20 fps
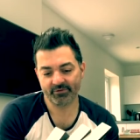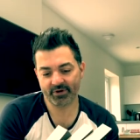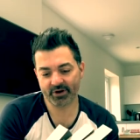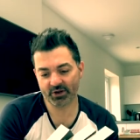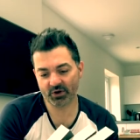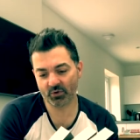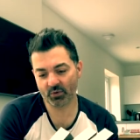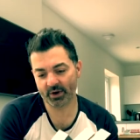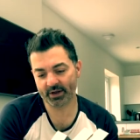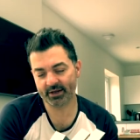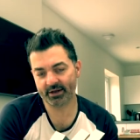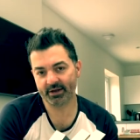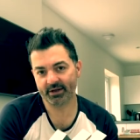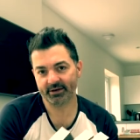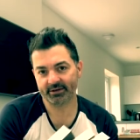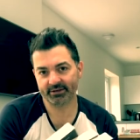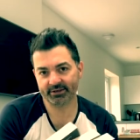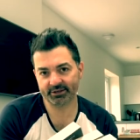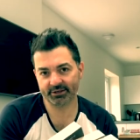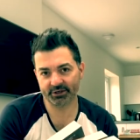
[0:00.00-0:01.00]
Very quick
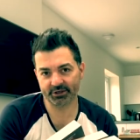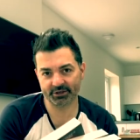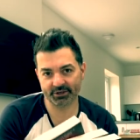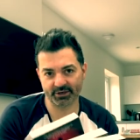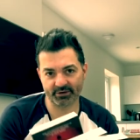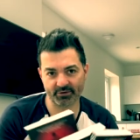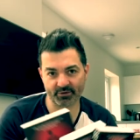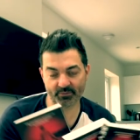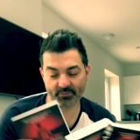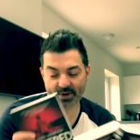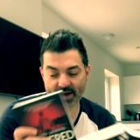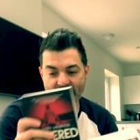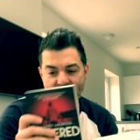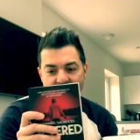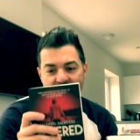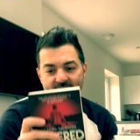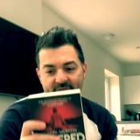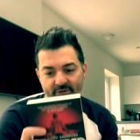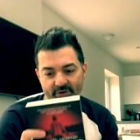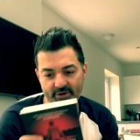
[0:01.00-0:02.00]
discussion of the
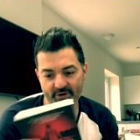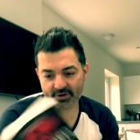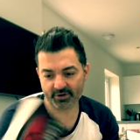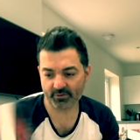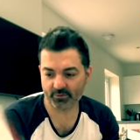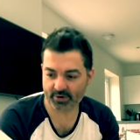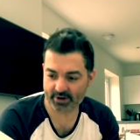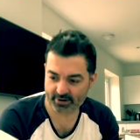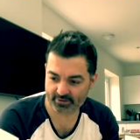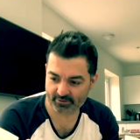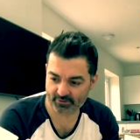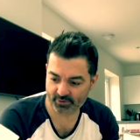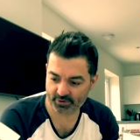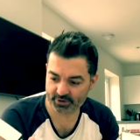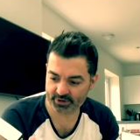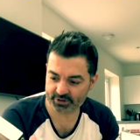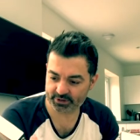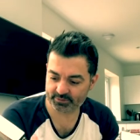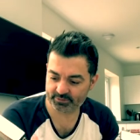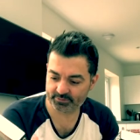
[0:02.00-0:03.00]
back if you're not aware of
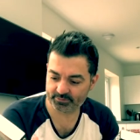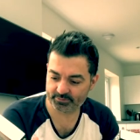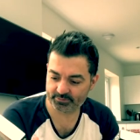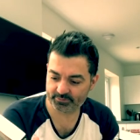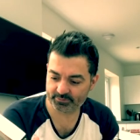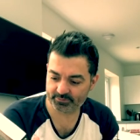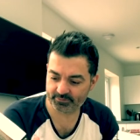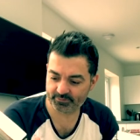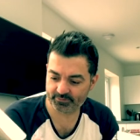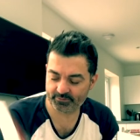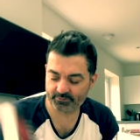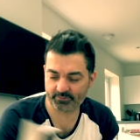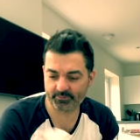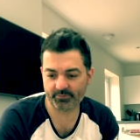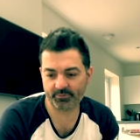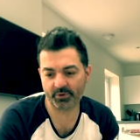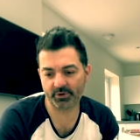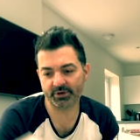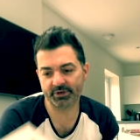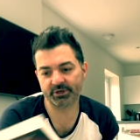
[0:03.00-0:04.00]
what this
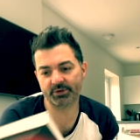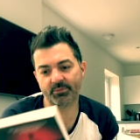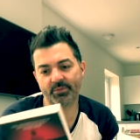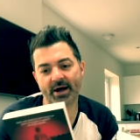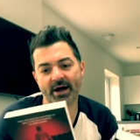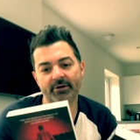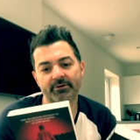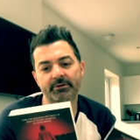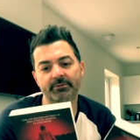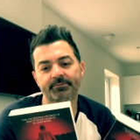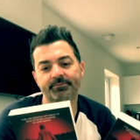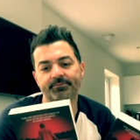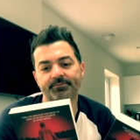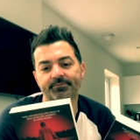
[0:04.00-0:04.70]
book is about.